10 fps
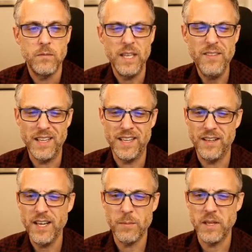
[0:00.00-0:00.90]
even
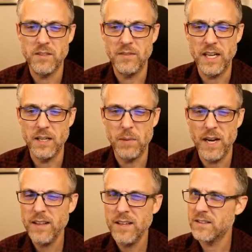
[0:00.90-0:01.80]
gigabytes of data,
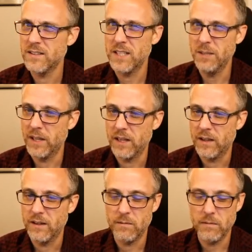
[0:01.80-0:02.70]
Python doesn't seem like
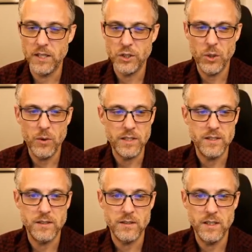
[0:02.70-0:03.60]
the right
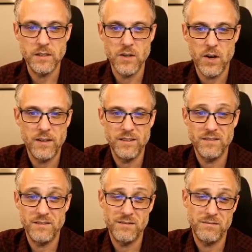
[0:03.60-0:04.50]
choice. It's not
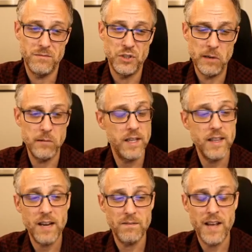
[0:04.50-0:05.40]
generally
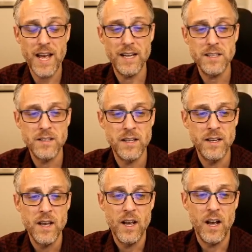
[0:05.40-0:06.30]
that fast.
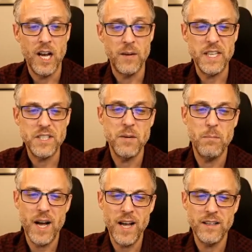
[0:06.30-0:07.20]
It's
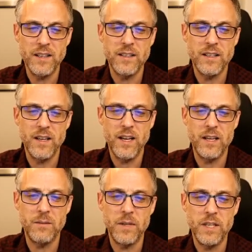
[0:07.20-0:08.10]
compiled.
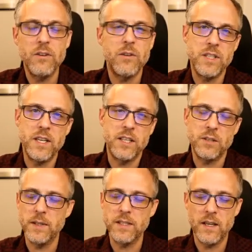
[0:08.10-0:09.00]
You don't see it
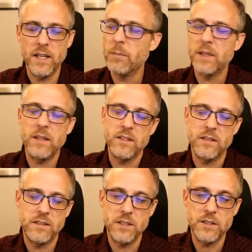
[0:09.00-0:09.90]
explicitly, but this
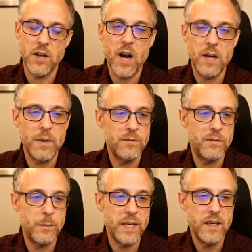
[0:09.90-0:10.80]
is just a hot button
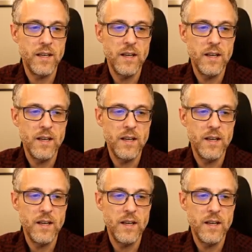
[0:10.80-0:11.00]
for me.